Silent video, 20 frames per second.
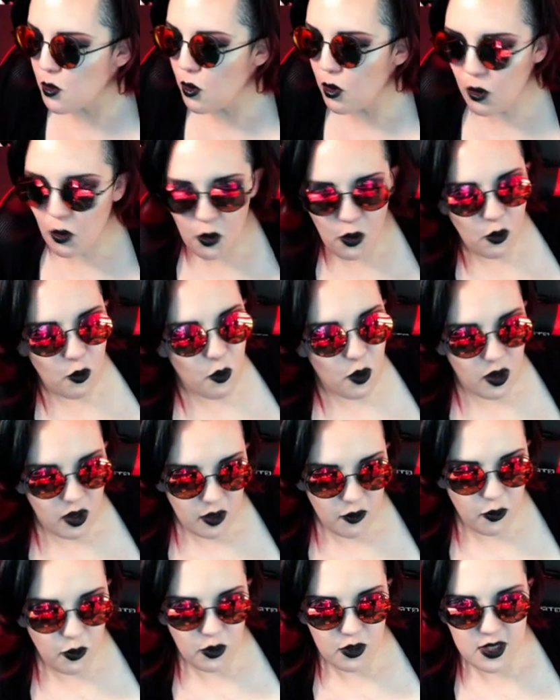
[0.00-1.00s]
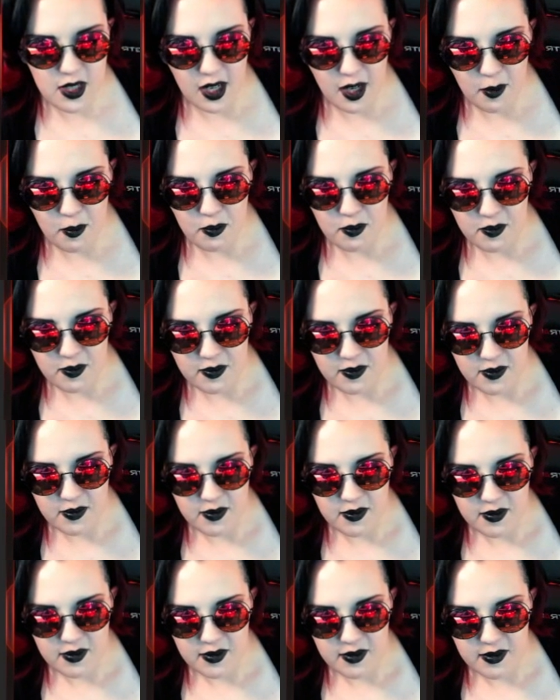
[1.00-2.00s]
to school or work full time.
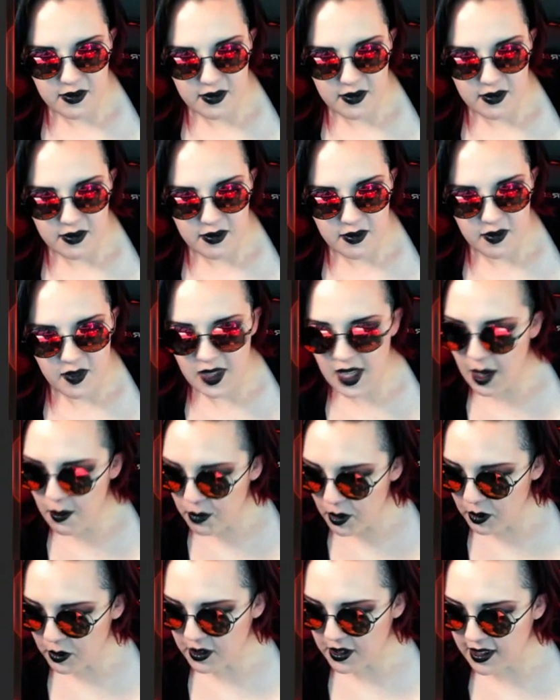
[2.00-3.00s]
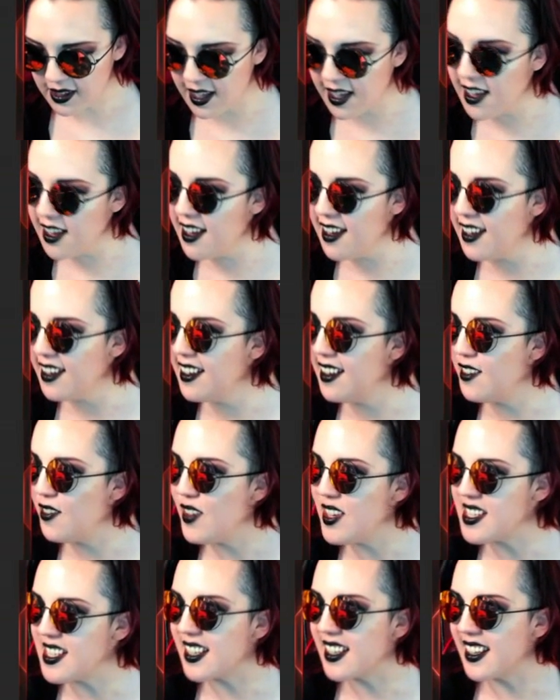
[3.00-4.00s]
Not both.
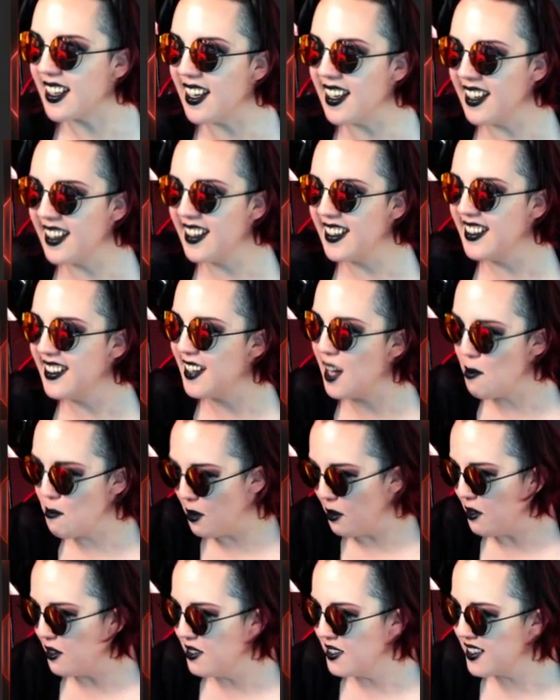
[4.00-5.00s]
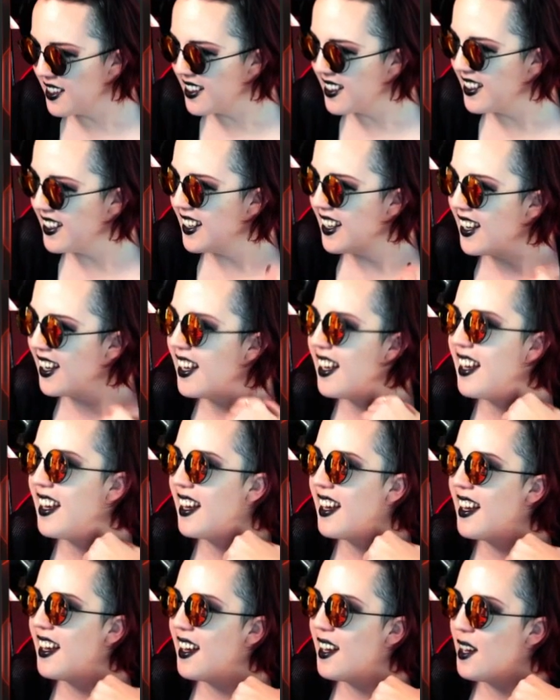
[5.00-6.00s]
Physically, not both.
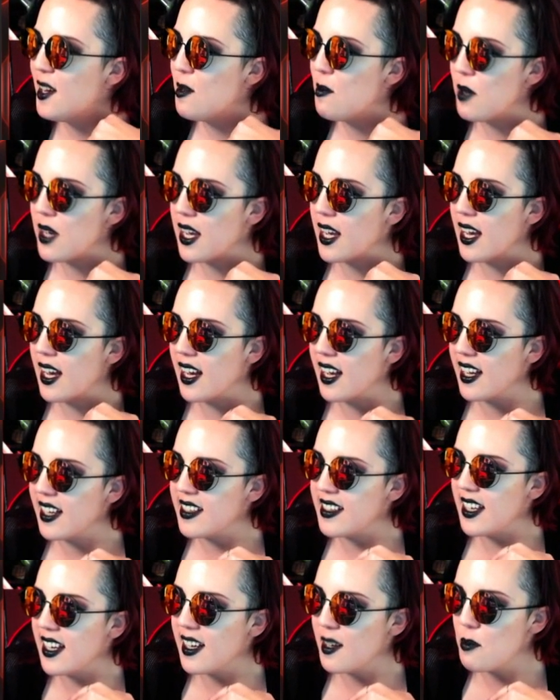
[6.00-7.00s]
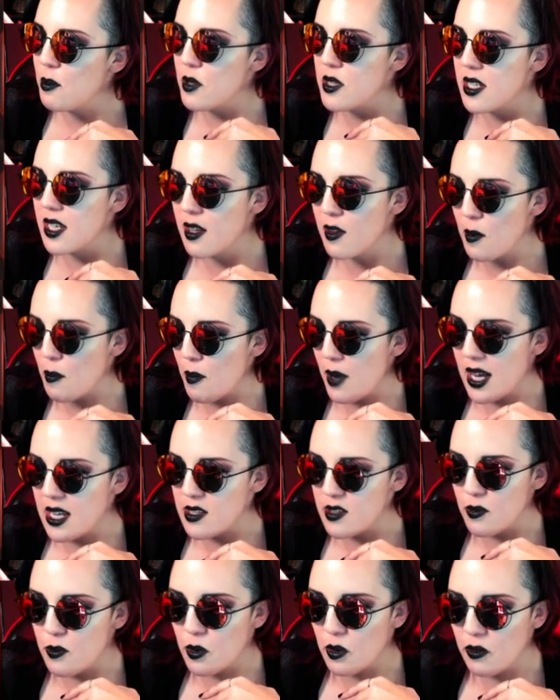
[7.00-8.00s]
But yeah, I put together a
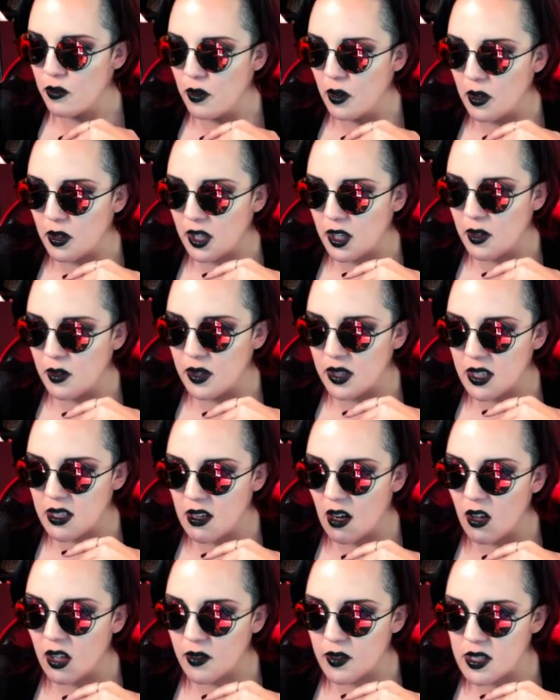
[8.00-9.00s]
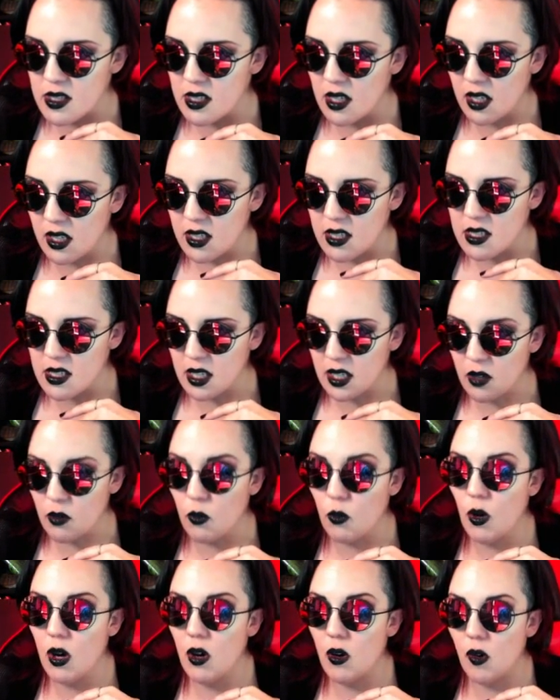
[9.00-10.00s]
massive portfolio, and then all of a sudden it's
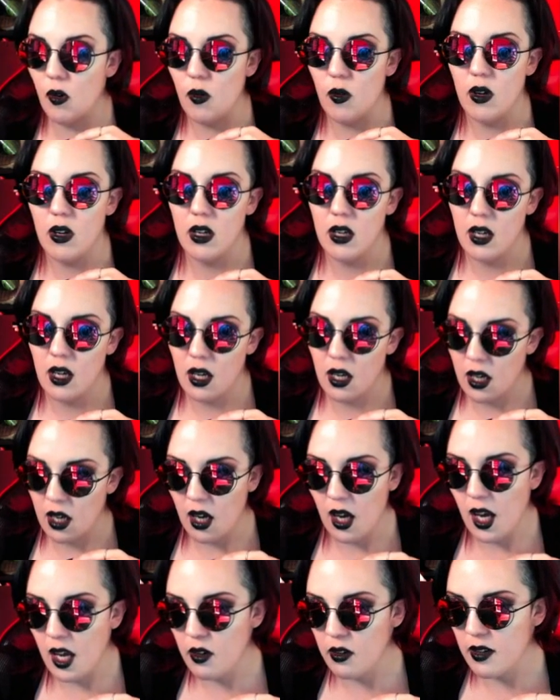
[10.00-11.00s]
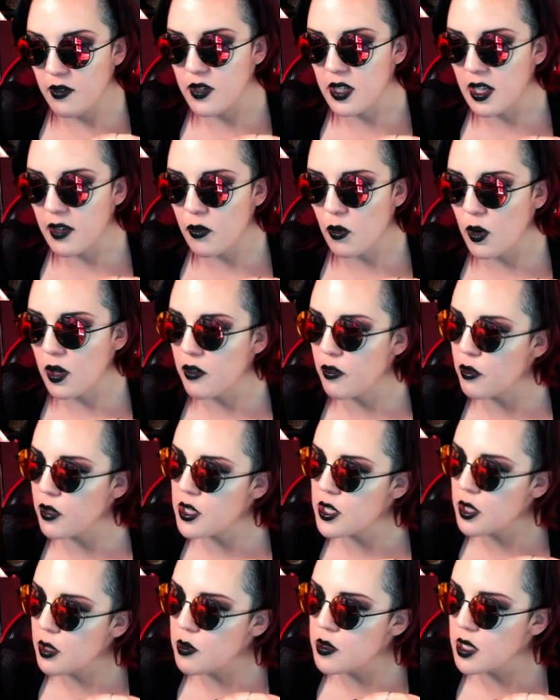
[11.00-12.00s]
like, whoa, I don't have to give away
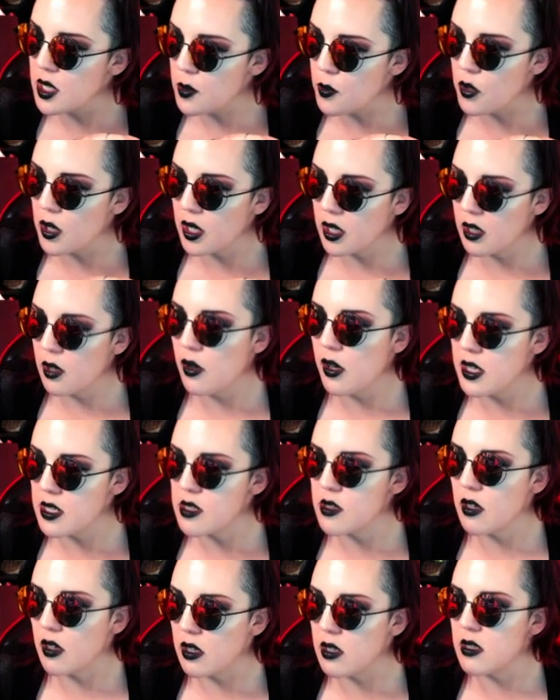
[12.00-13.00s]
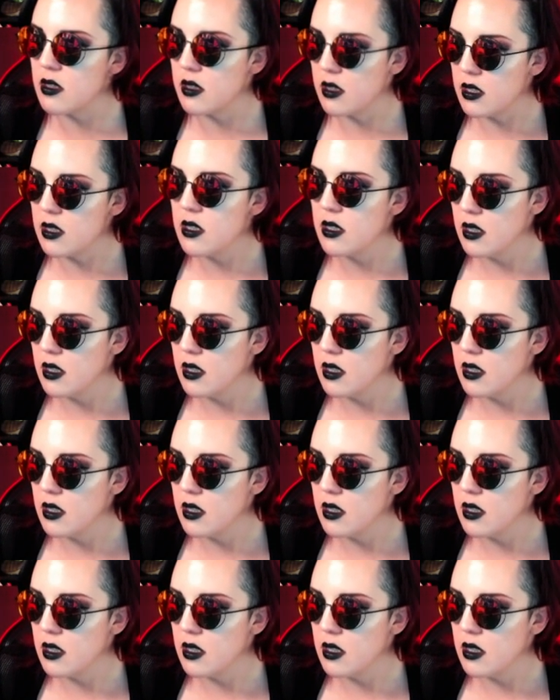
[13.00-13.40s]
free shoots anymore. I can go ahead and start